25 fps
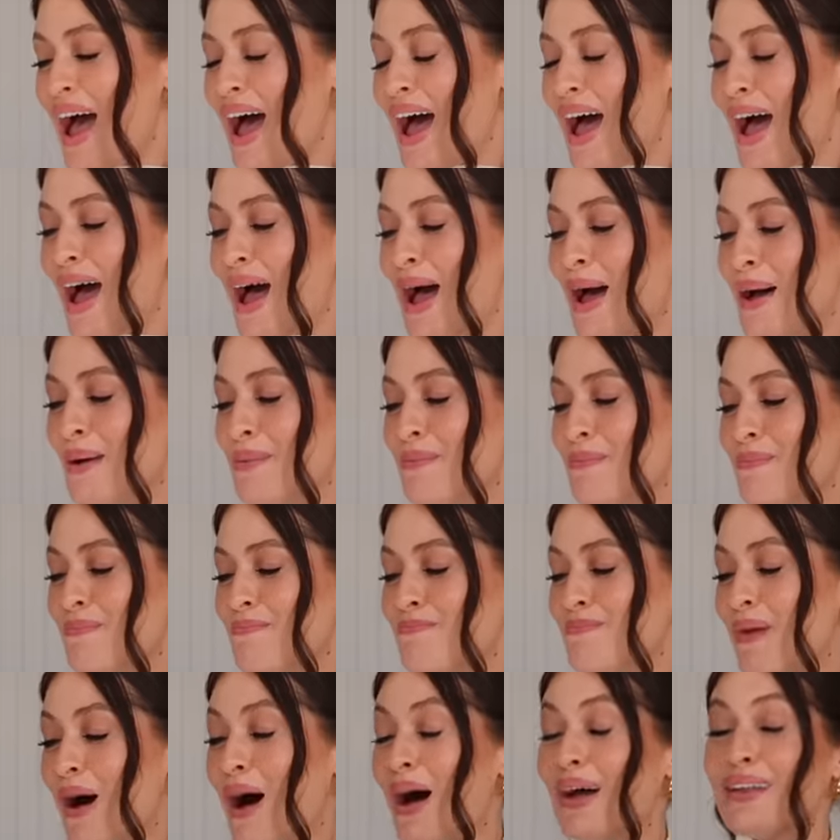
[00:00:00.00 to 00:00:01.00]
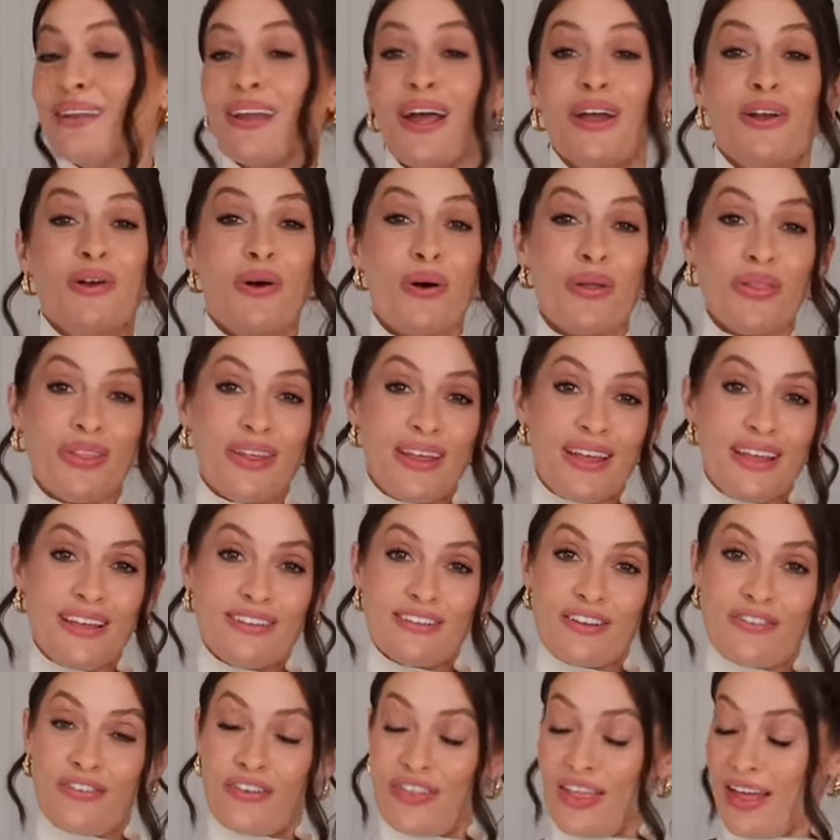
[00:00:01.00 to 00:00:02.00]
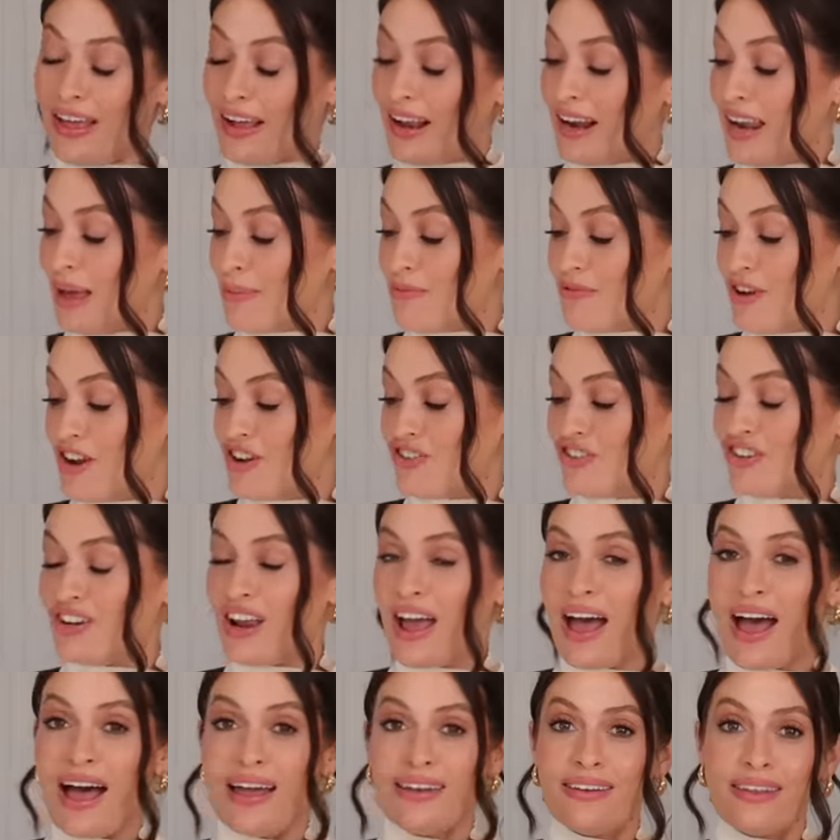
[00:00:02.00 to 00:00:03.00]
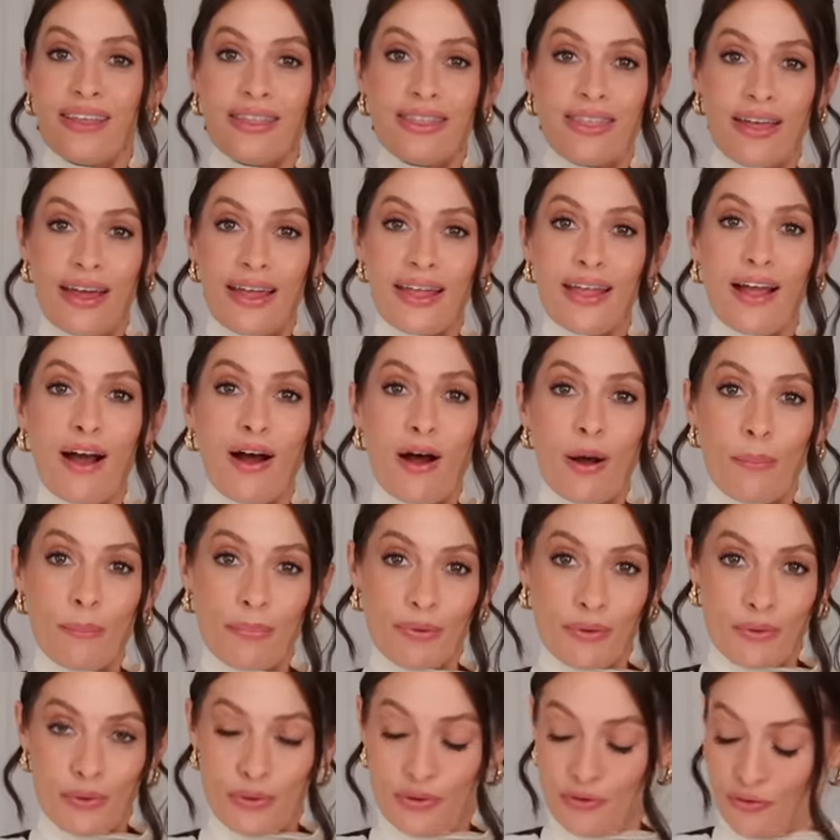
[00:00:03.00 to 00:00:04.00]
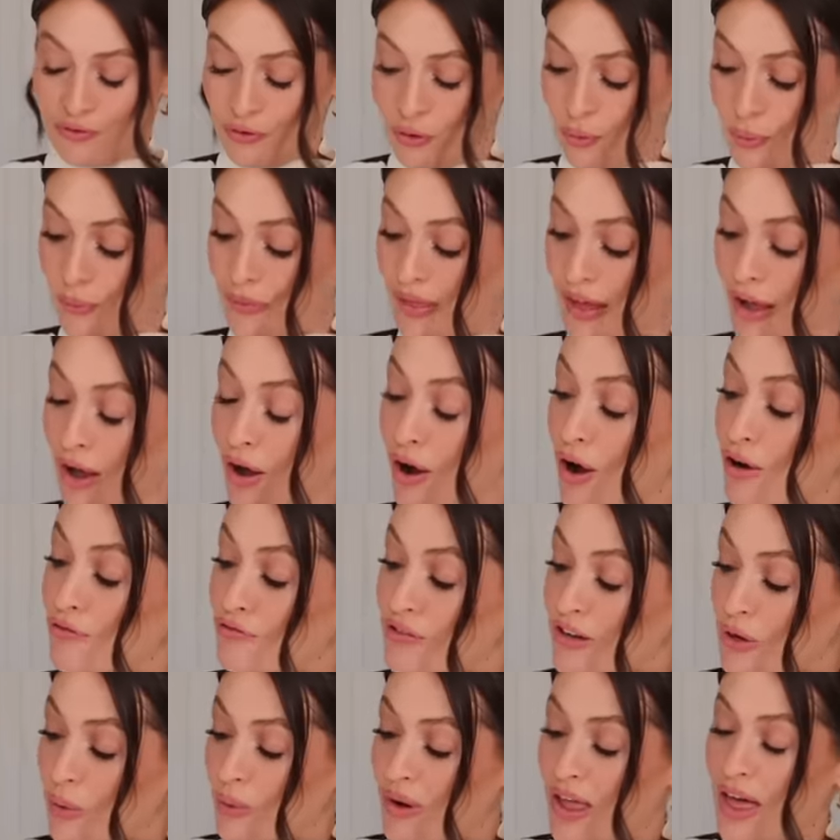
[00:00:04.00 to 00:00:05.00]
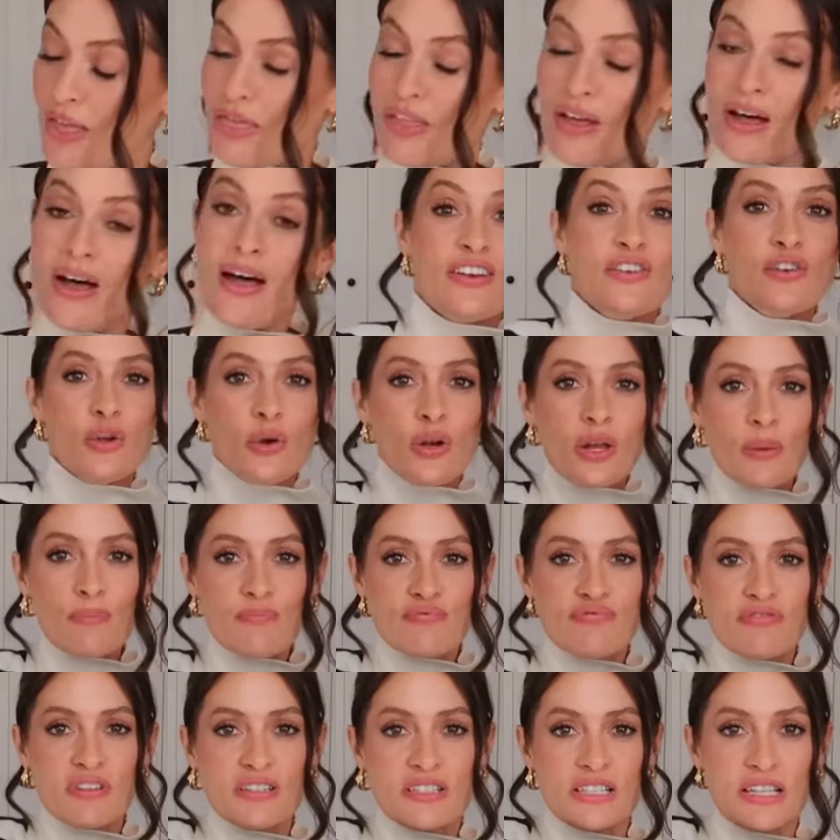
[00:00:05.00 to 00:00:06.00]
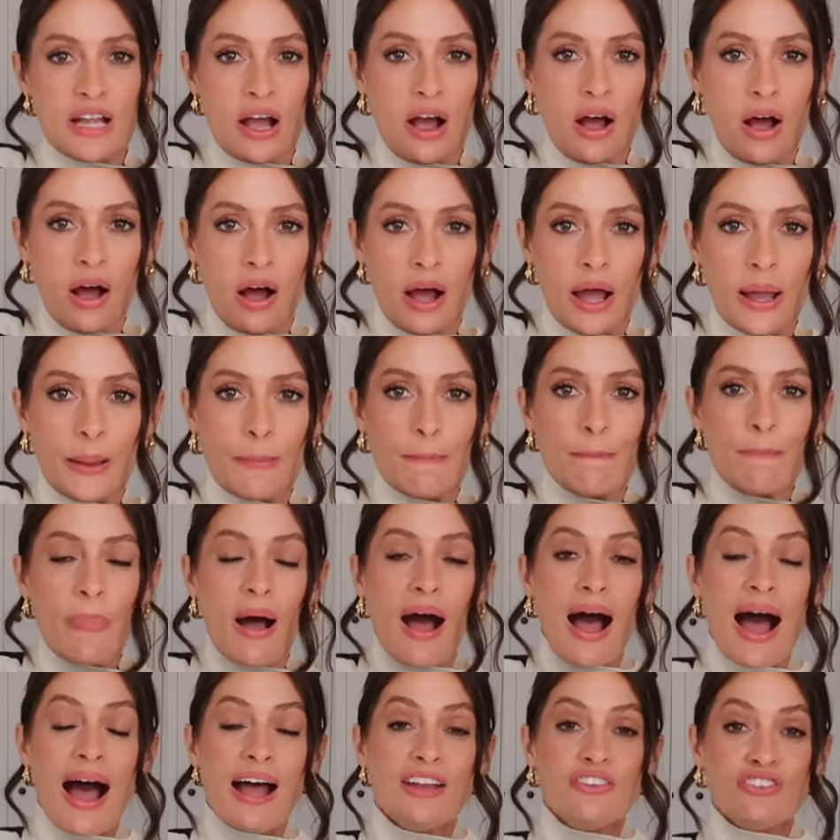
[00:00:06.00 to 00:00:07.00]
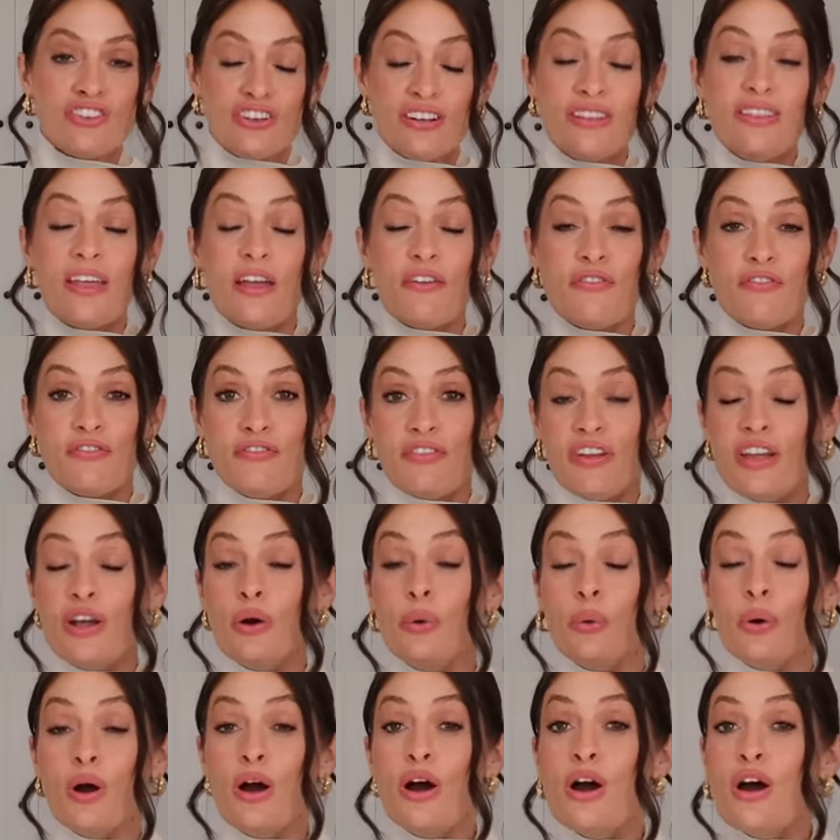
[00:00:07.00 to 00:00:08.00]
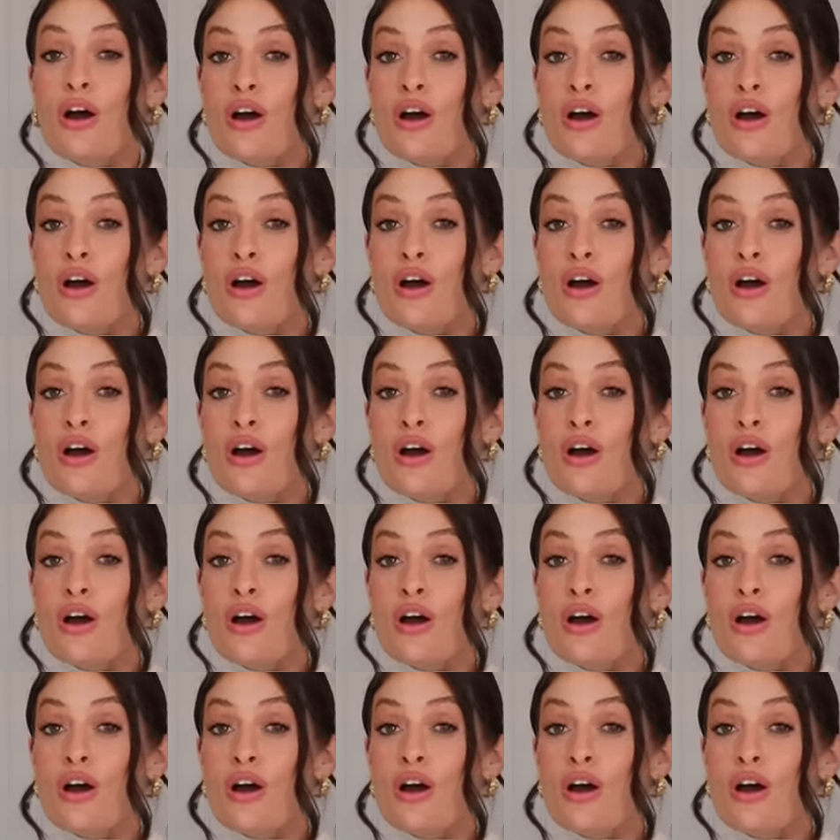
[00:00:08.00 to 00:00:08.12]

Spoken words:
But I got these for that collaboration and they are beautiful. They are real leather. They do look pretty high, but actually they feel